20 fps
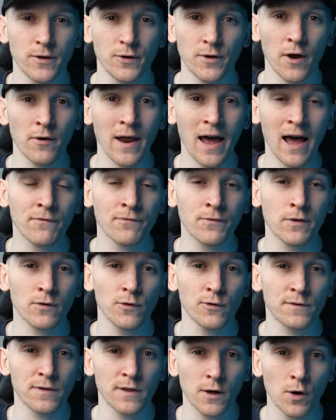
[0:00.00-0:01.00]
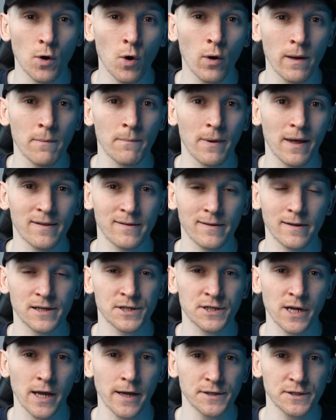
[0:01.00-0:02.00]
You don't have to use the Coinbase
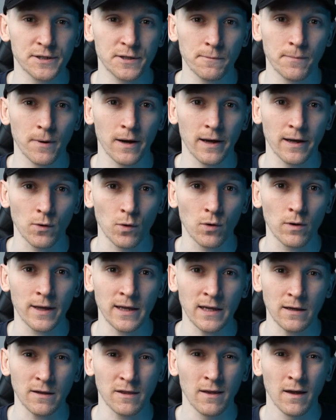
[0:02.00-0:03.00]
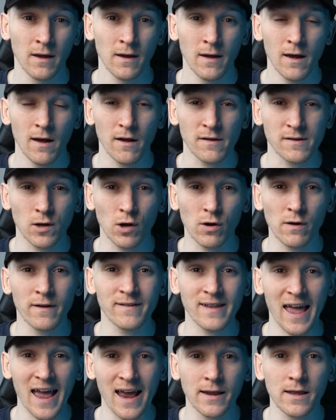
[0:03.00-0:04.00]
exchange to buy your ETH, as long
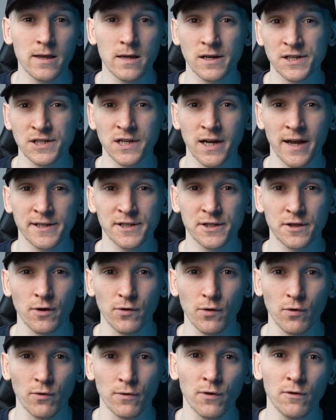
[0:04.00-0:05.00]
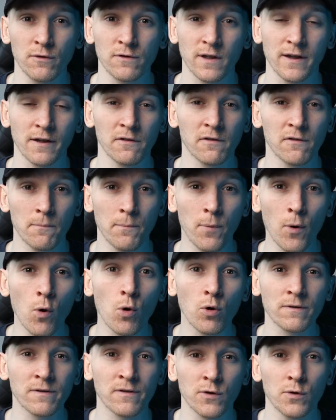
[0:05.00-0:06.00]
as any exchange that you're using
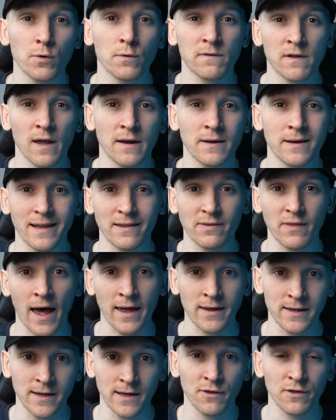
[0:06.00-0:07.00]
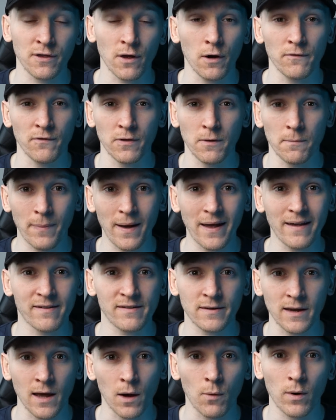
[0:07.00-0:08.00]
supports you sending that ETH over the
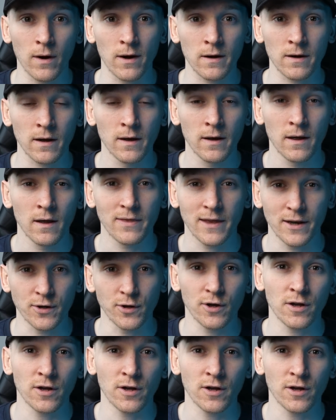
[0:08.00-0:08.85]
base network, then you